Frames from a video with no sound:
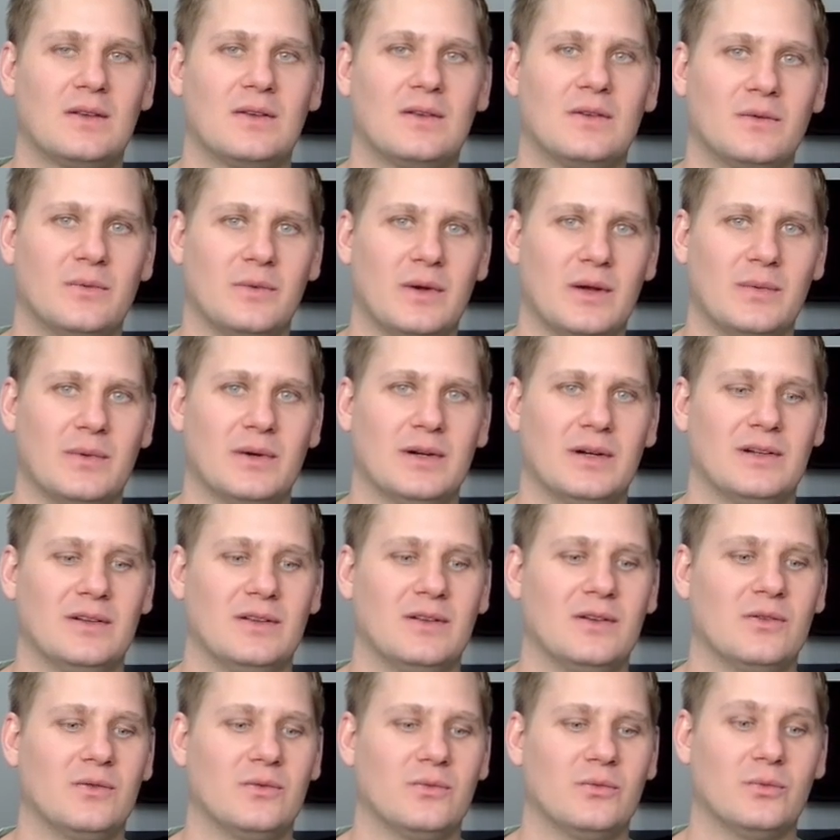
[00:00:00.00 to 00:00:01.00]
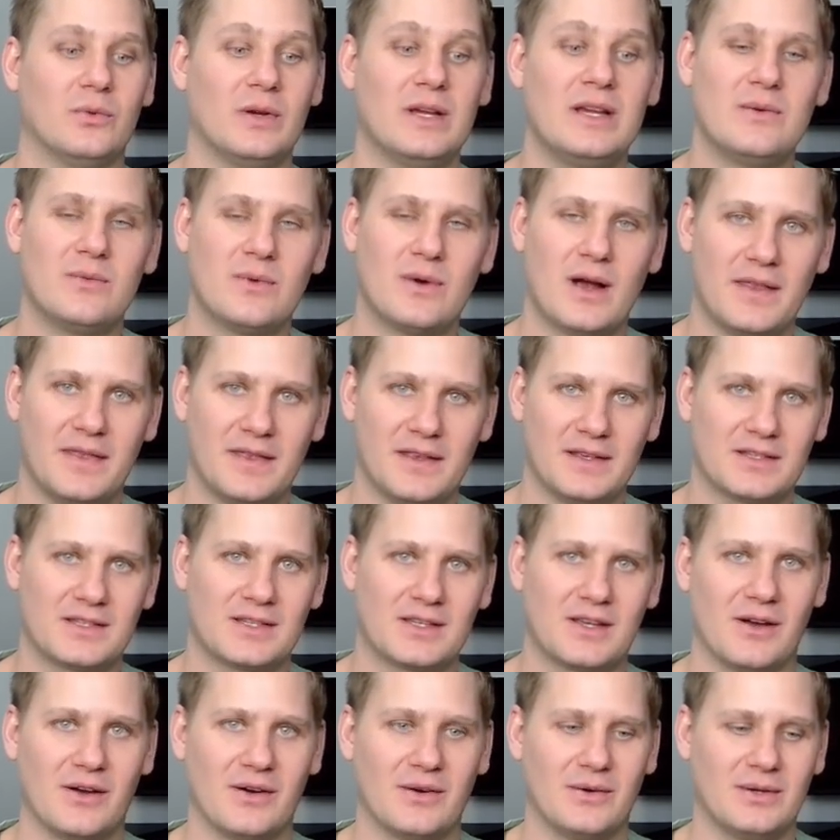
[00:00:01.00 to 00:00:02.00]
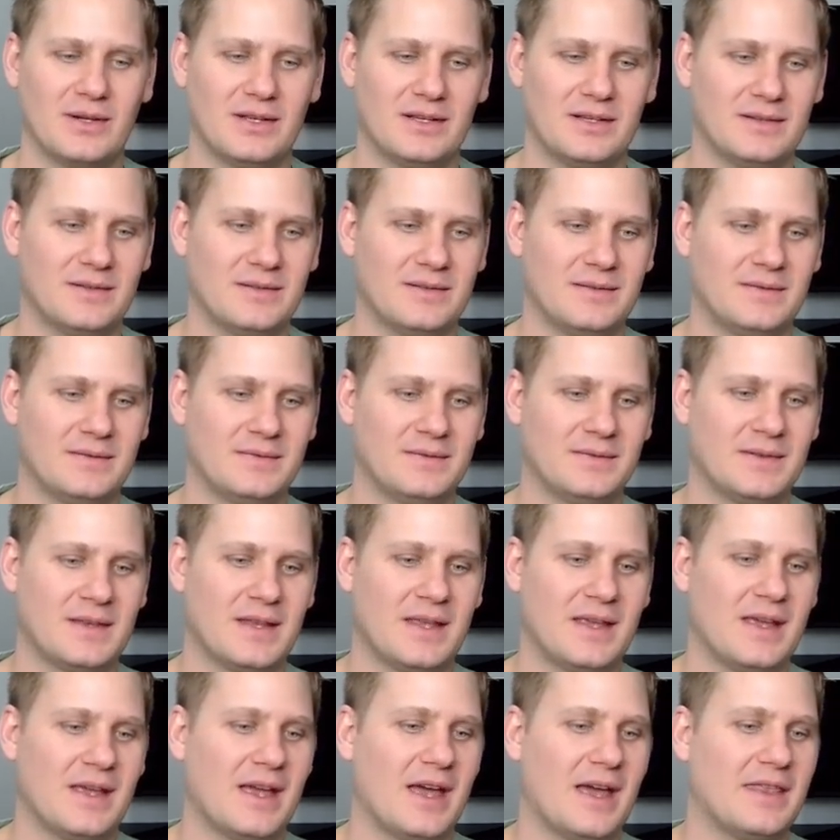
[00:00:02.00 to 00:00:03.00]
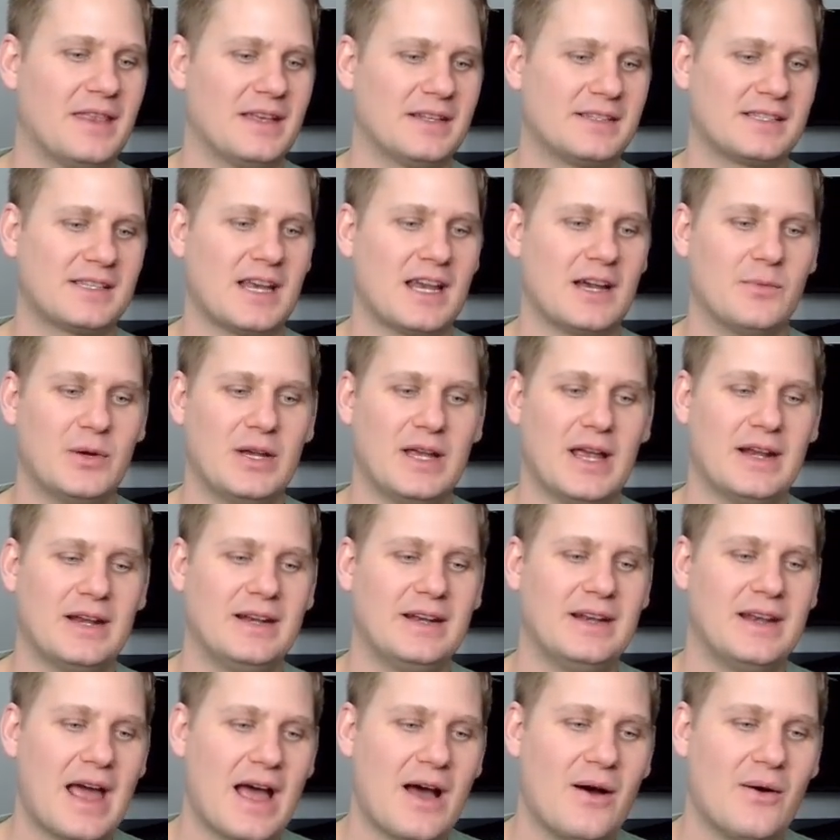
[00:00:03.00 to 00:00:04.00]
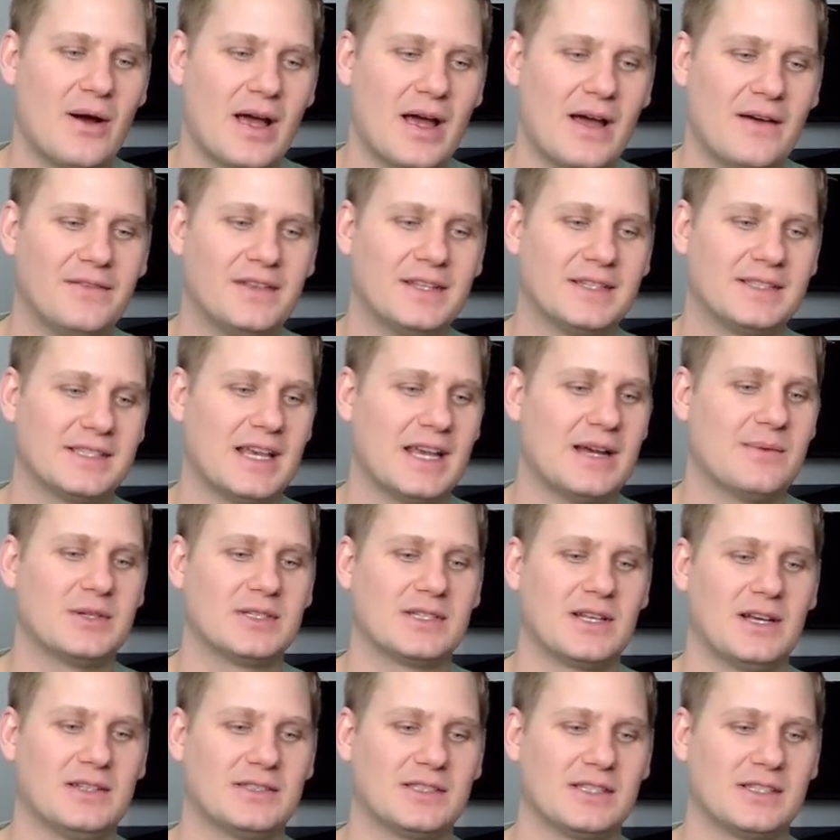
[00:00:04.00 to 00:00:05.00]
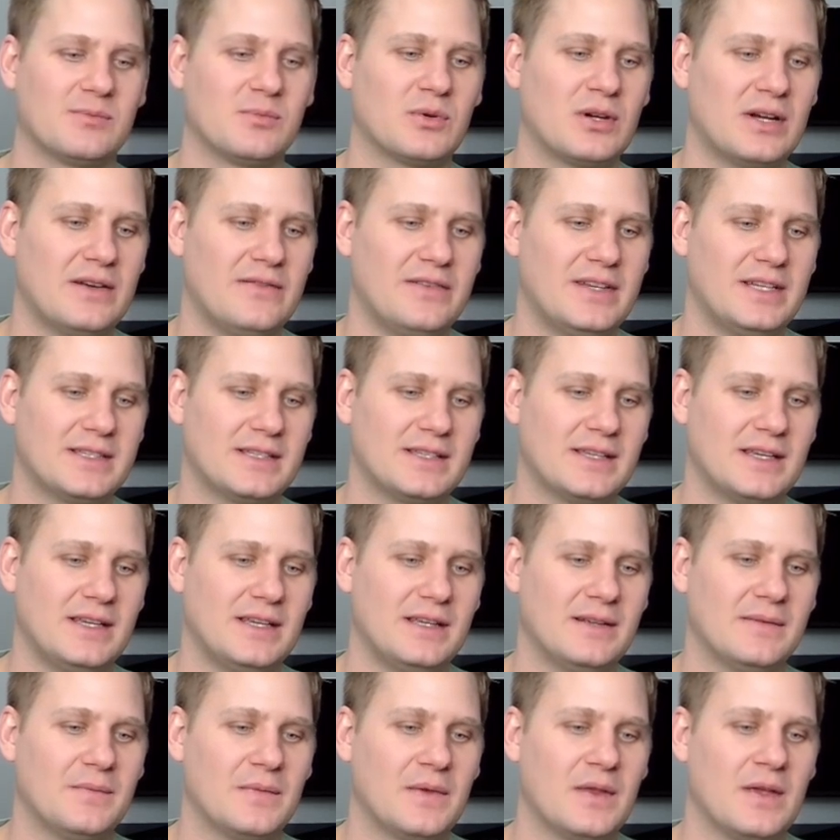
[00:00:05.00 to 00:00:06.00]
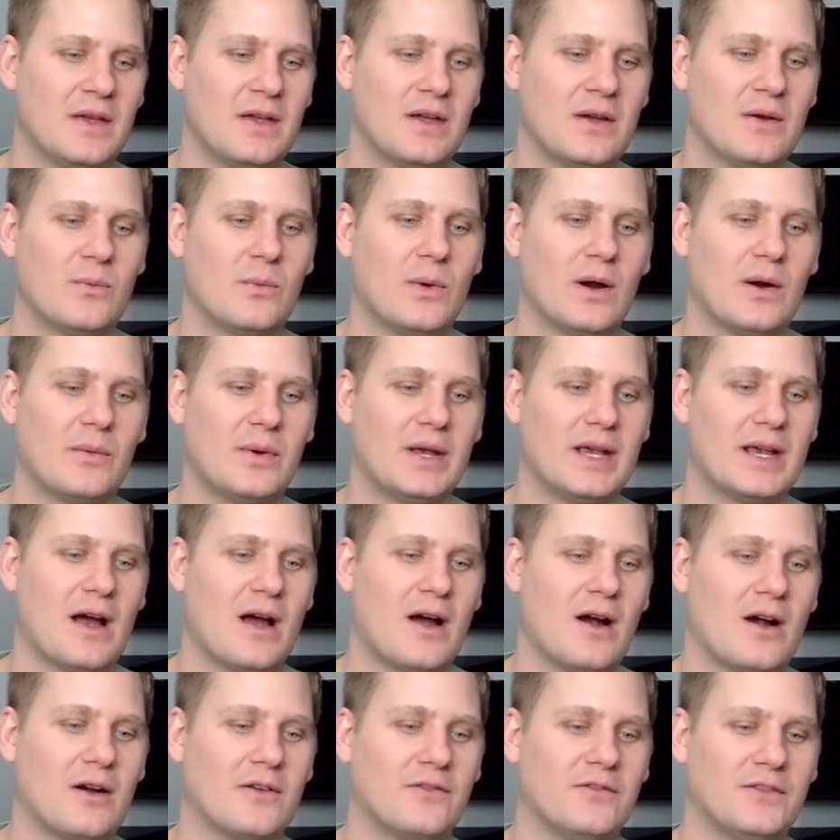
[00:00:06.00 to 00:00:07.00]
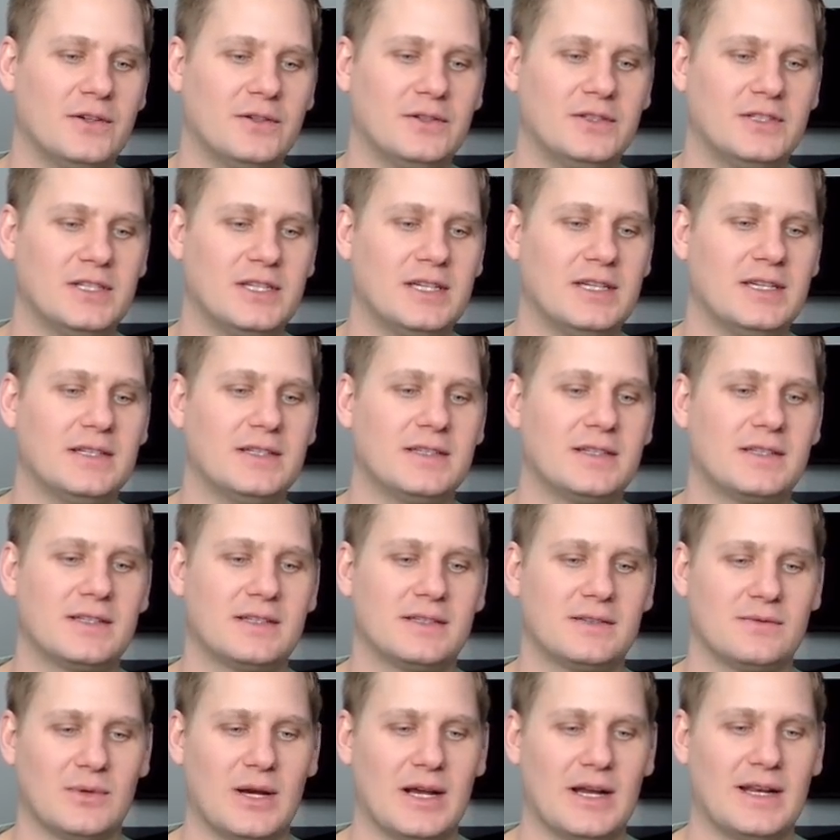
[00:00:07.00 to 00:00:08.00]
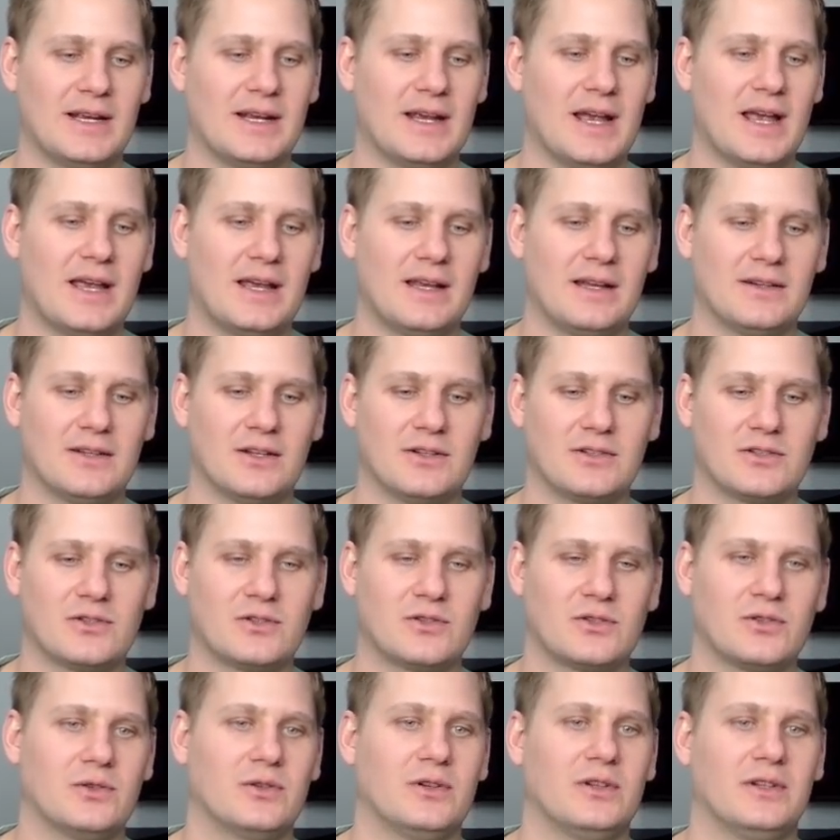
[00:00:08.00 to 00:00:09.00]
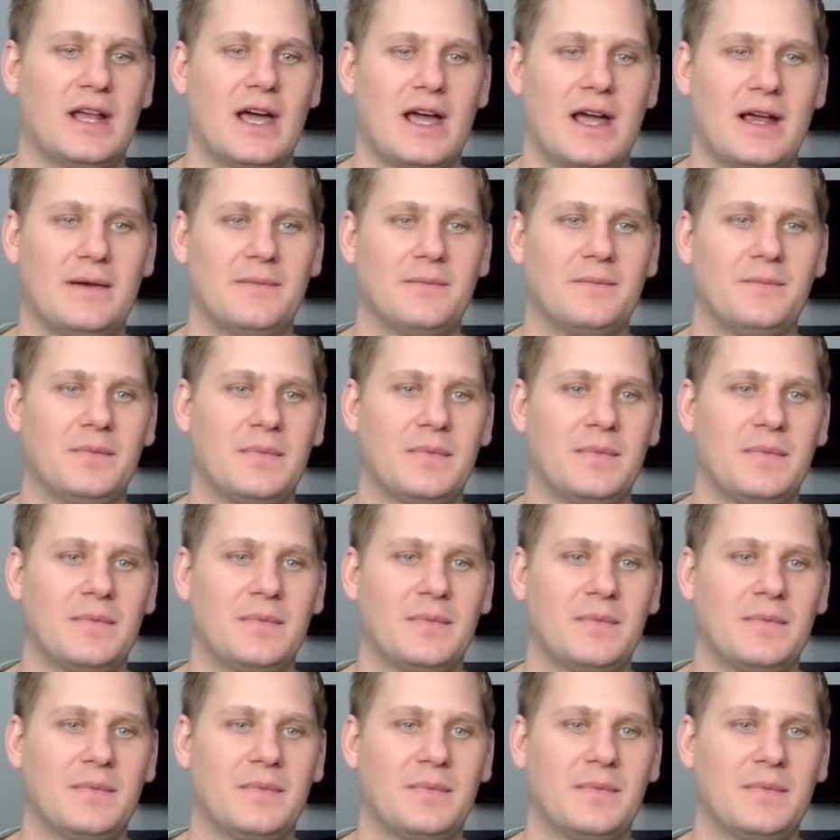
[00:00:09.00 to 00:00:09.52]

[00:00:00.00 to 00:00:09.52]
We will rerun this code. And this time we now have the same result as previously, where we got our food cheese rating 8 and toaster strudel 9.